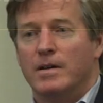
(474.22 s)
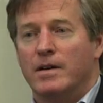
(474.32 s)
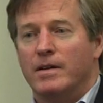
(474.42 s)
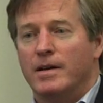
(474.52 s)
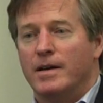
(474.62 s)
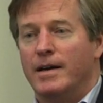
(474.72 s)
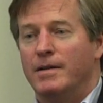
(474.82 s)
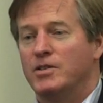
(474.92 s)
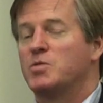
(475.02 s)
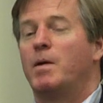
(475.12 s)
uh,
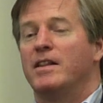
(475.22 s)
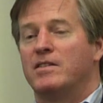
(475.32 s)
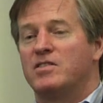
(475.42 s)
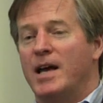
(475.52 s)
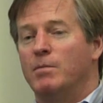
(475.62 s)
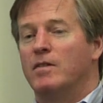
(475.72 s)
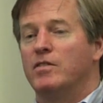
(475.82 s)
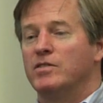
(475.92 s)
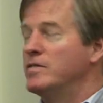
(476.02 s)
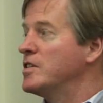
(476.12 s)
despite the same
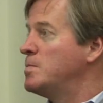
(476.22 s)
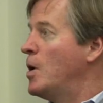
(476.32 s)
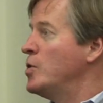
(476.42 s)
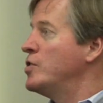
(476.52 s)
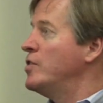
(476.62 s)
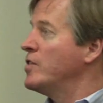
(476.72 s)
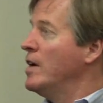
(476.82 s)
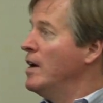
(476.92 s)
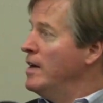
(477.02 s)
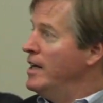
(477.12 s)
levels of exposures.
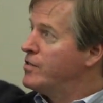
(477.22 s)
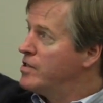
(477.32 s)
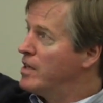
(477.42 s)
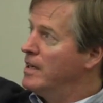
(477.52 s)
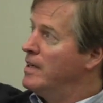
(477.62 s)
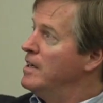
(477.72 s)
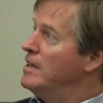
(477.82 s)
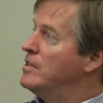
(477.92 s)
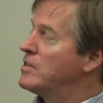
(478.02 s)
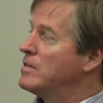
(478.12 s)
Interestingly,
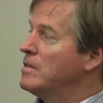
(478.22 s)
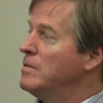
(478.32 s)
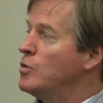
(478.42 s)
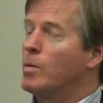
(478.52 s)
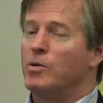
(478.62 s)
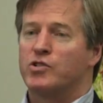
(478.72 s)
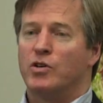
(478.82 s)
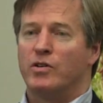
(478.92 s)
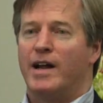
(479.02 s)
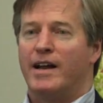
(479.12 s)
these normal
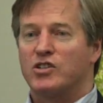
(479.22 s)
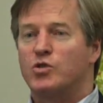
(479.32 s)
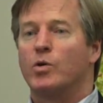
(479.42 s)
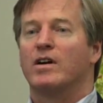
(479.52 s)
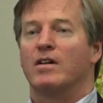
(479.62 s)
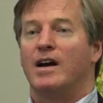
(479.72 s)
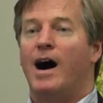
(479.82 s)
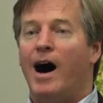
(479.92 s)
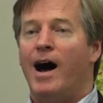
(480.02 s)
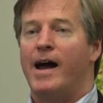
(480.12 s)
children had extraordinarily
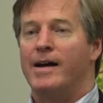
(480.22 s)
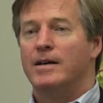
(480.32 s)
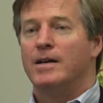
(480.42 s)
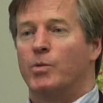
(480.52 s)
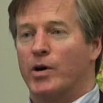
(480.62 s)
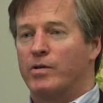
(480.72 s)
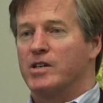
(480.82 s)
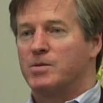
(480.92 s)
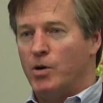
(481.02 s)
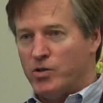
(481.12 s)
high mercury
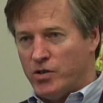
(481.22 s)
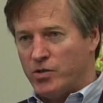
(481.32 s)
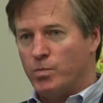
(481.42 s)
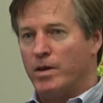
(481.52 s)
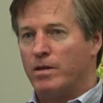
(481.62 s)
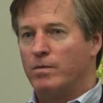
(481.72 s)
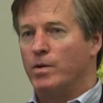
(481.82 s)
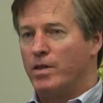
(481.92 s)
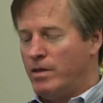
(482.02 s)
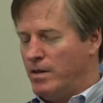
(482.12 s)
exposures with,
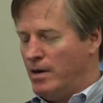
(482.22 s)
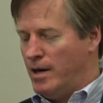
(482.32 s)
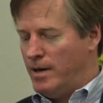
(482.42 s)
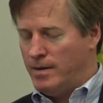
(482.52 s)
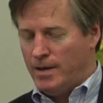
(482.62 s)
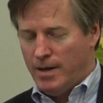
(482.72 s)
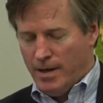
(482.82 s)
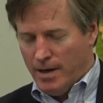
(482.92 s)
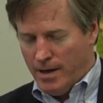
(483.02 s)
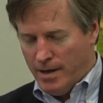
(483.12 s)
with uh,
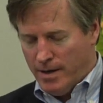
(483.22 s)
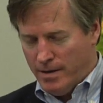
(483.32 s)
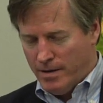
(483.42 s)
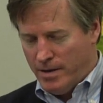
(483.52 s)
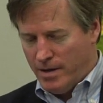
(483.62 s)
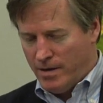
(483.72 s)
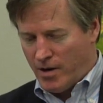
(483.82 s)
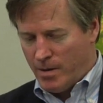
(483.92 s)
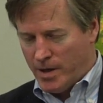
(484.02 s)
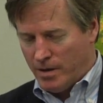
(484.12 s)
uh, the
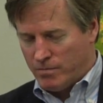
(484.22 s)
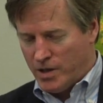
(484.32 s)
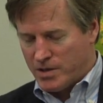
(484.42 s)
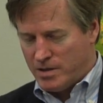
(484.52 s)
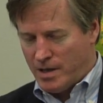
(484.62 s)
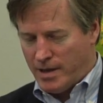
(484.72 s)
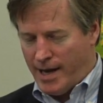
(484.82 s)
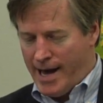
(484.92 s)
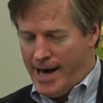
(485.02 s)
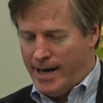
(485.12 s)
environmental risks that
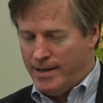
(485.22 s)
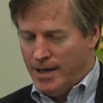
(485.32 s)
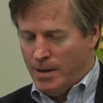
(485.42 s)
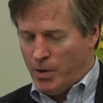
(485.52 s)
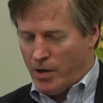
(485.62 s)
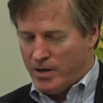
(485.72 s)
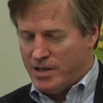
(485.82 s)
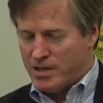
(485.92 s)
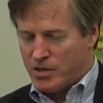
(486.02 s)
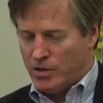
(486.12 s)
they had, but
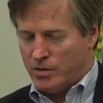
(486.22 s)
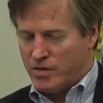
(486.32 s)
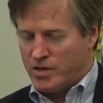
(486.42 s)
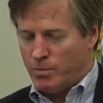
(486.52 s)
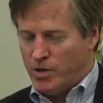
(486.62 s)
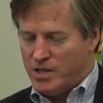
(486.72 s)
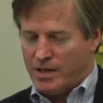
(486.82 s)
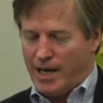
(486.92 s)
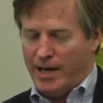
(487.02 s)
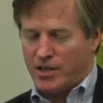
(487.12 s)
autistic children for some
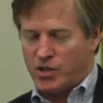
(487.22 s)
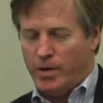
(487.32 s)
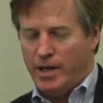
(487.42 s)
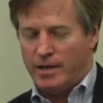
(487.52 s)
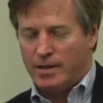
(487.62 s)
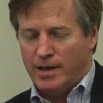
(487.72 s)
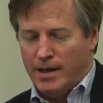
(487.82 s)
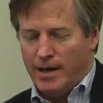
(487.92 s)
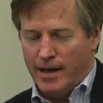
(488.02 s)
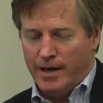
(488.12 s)
reason can't excrete it.
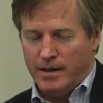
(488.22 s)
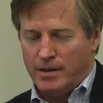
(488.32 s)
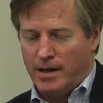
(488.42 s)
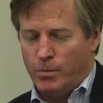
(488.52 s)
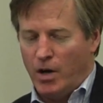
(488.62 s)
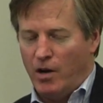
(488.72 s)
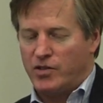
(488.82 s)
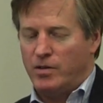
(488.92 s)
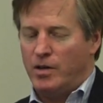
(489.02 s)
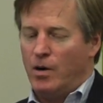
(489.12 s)
And, and we
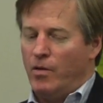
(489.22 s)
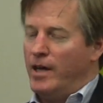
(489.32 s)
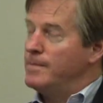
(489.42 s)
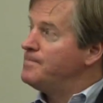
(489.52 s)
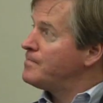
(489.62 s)
also know that